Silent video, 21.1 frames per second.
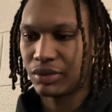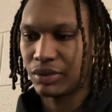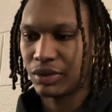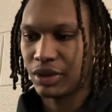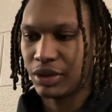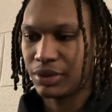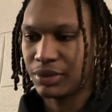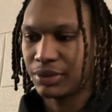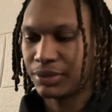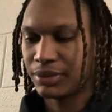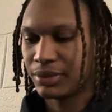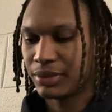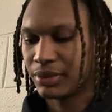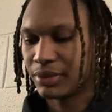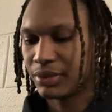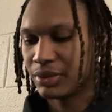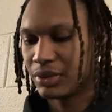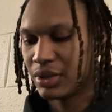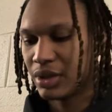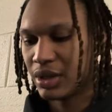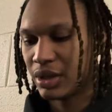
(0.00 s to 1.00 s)
you know,
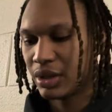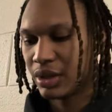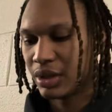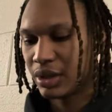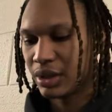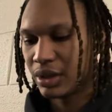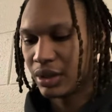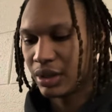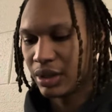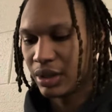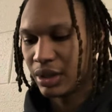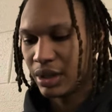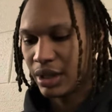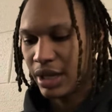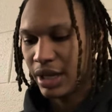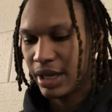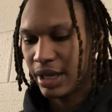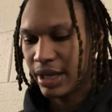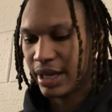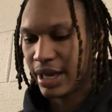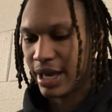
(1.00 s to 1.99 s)
put it all together again?
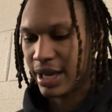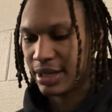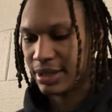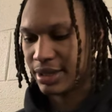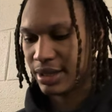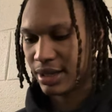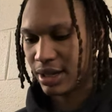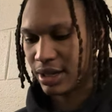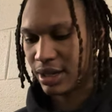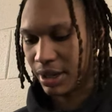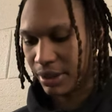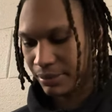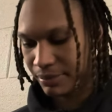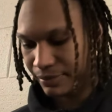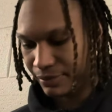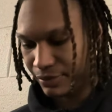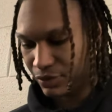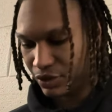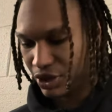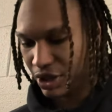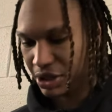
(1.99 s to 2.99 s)
Yeah, it's um,
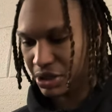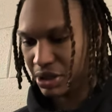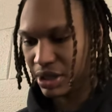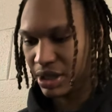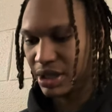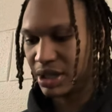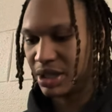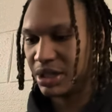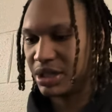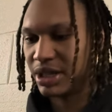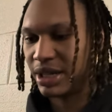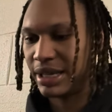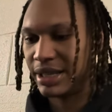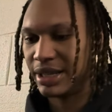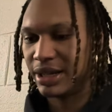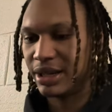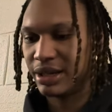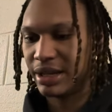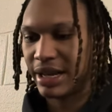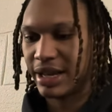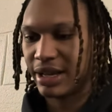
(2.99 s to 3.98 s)
trusting in each
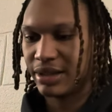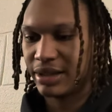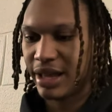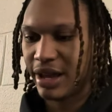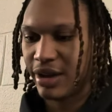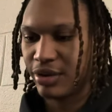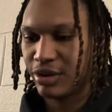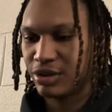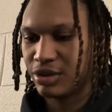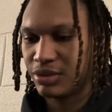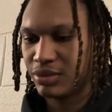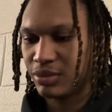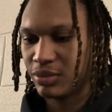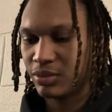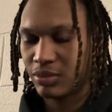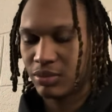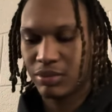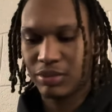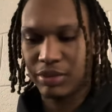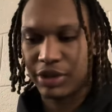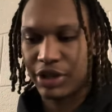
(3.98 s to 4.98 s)
other. That that was
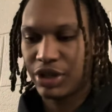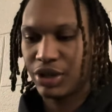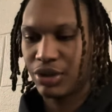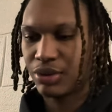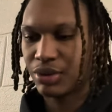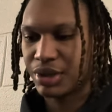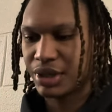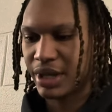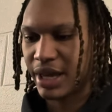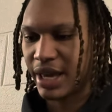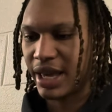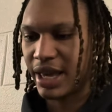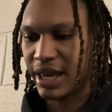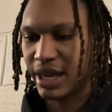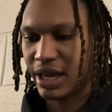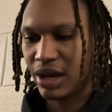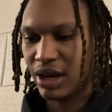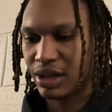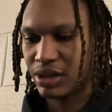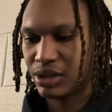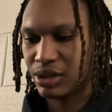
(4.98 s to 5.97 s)
a huge thing, and
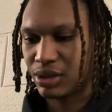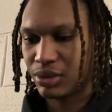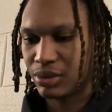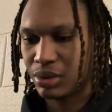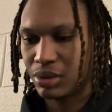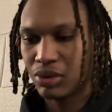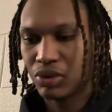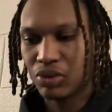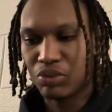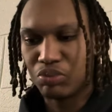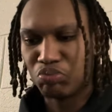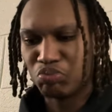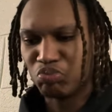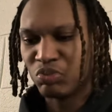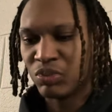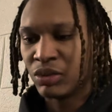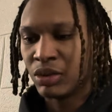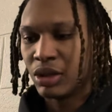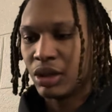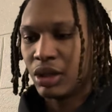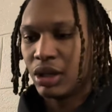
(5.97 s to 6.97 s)
also
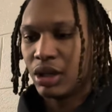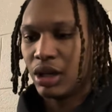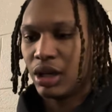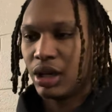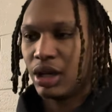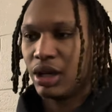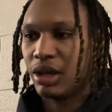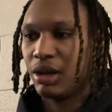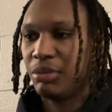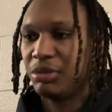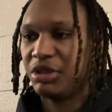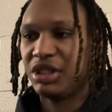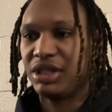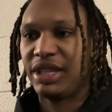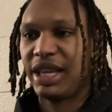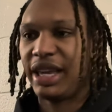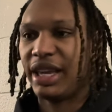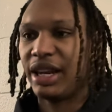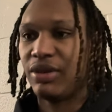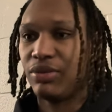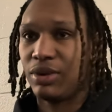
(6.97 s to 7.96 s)
um, just
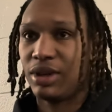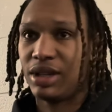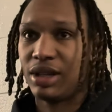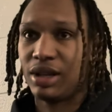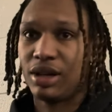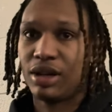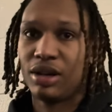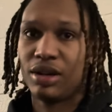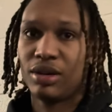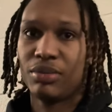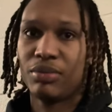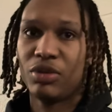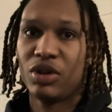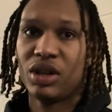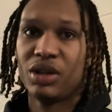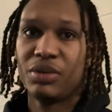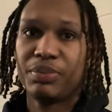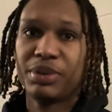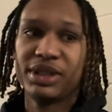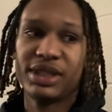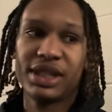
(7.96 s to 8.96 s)
taking it one um,
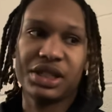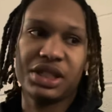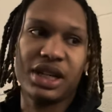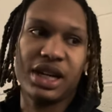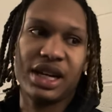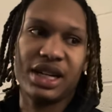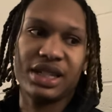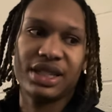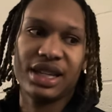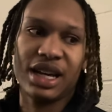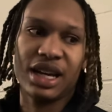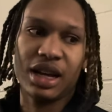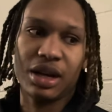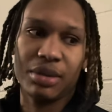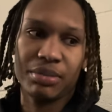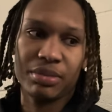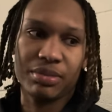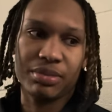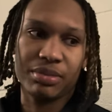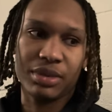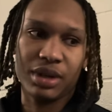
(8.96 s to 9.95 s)
one possession at a
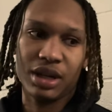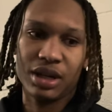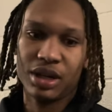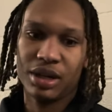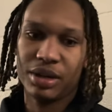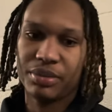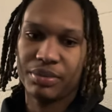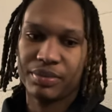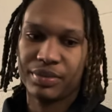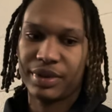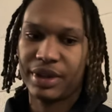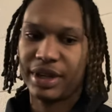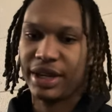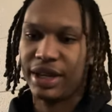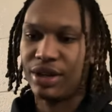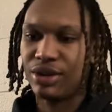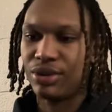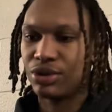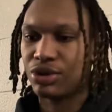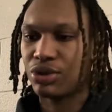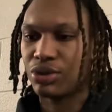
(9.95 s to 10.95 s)
time, um,
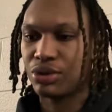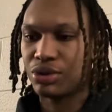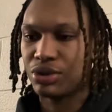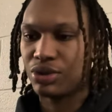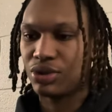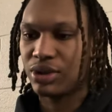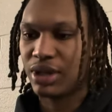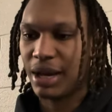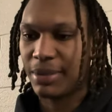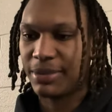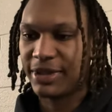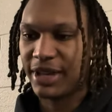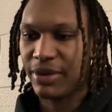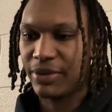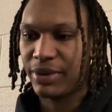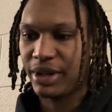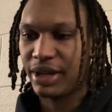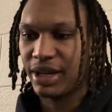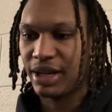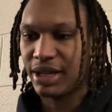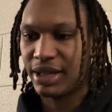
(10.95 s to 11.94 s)
getting those crucial stops that
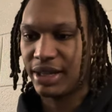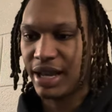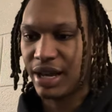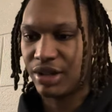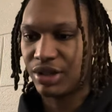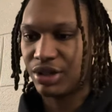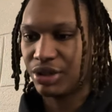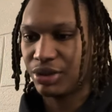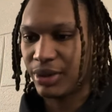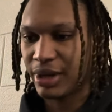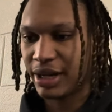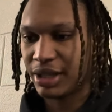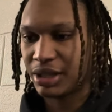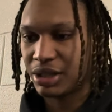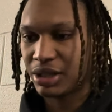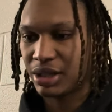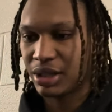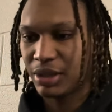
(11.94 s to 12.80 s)
we needed down the stretch,